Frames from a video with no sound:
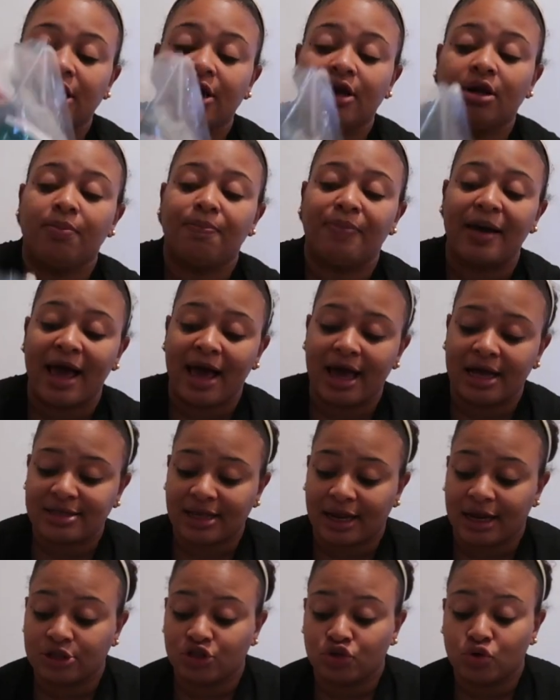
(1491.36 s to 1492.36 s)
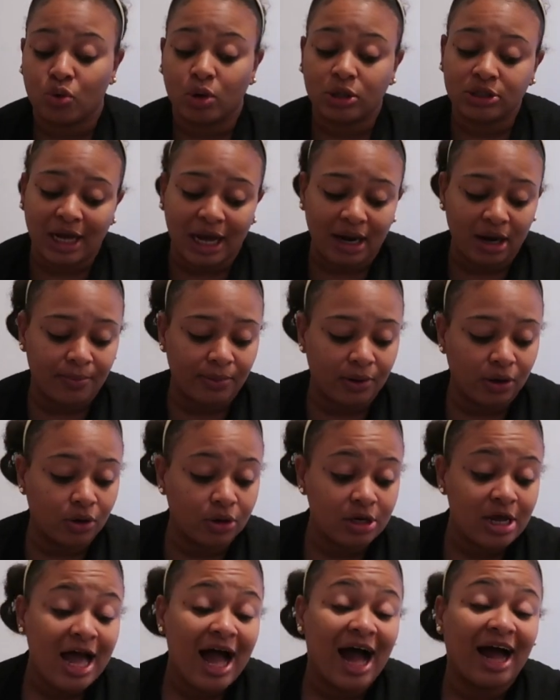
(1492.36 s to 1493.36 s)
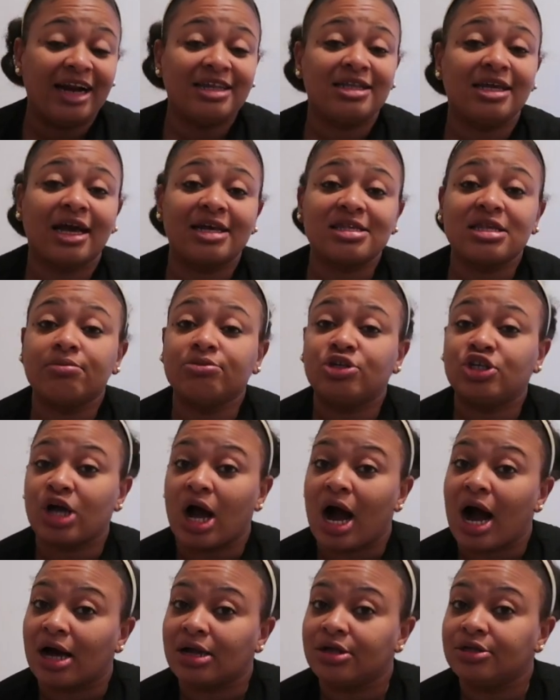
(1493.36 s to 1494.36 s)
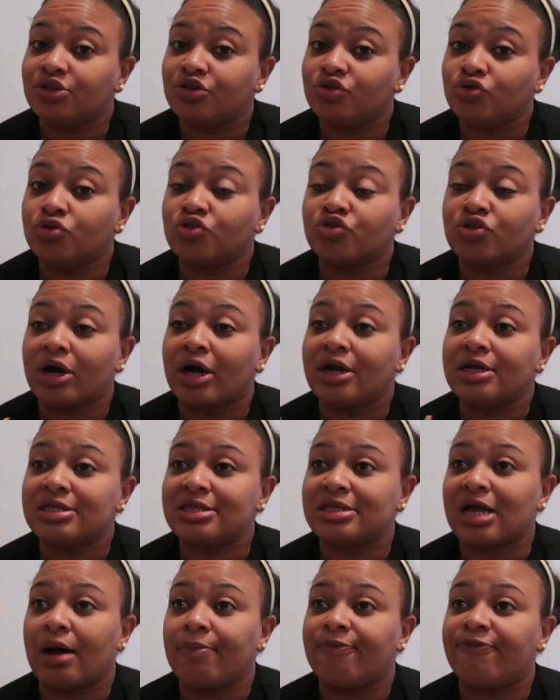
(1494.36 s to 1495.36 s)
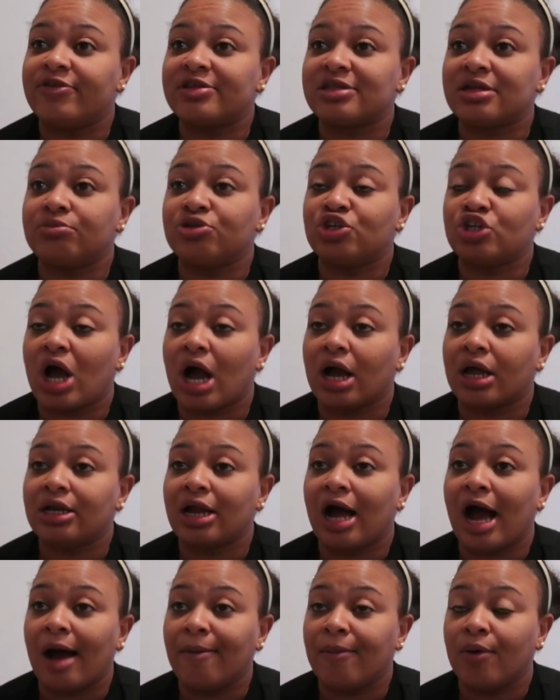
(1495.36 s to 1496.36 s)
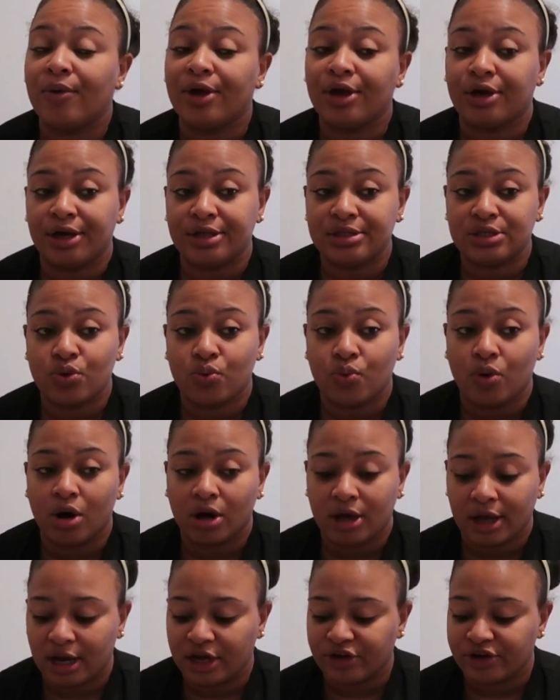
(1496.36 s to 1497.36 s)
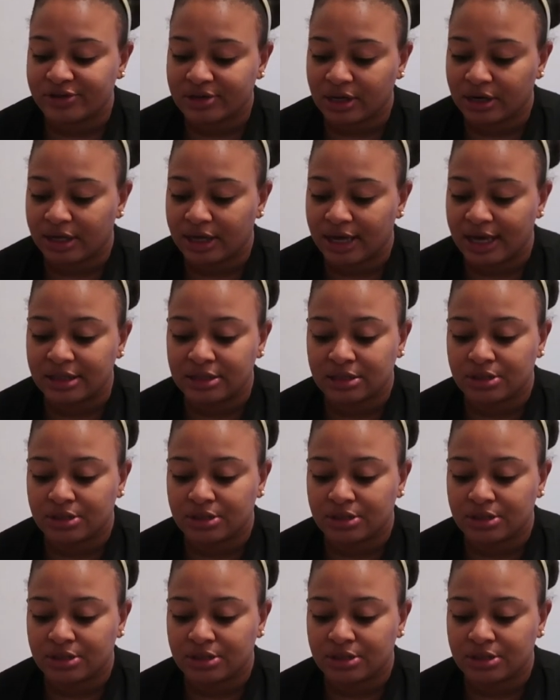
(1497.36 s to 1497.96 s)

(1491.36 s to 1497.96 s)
little bags that I told y'all about. I need to get some chocolate too, so I'm gonna stop for some chocolate. I'm already going to walk, and I'm just gonna